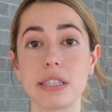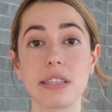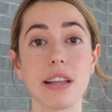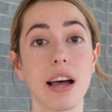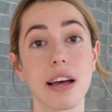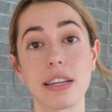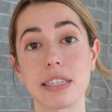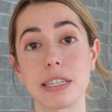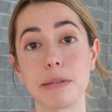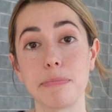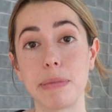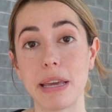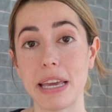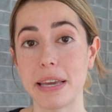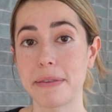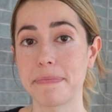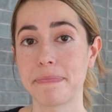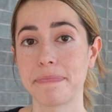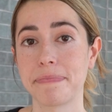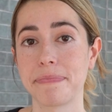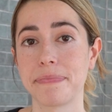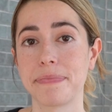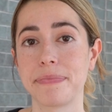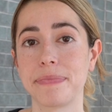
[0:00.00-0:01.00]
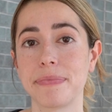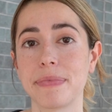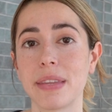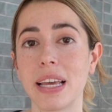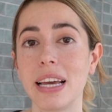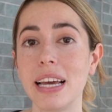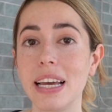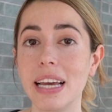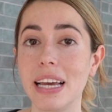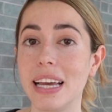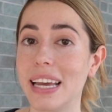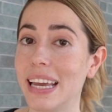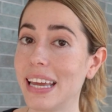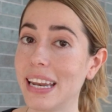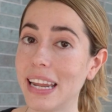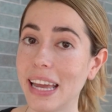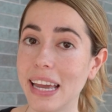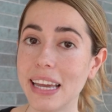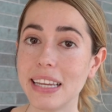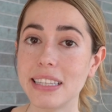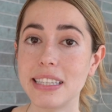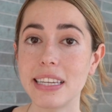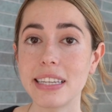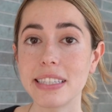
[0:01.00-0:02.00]
not to be. In
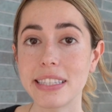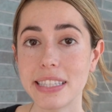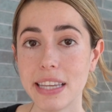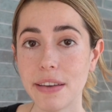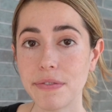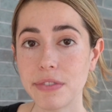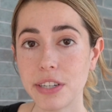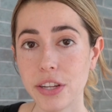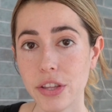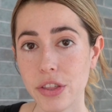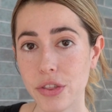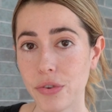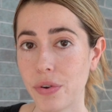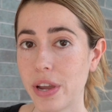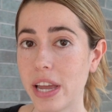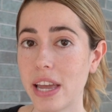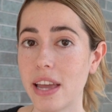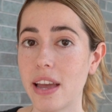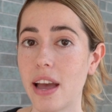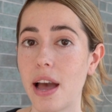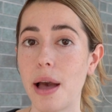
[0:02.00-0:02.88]
1873,